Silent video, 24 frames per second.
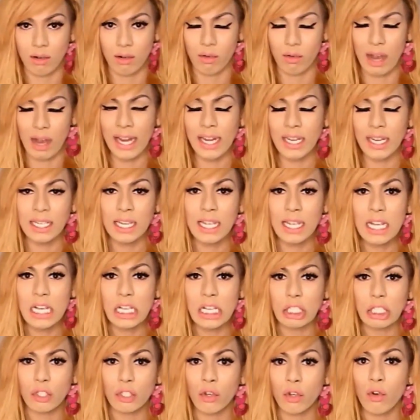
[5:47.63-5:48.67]
Alright?
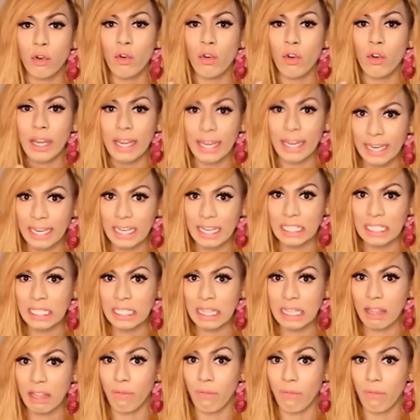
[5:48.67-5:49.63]
So here,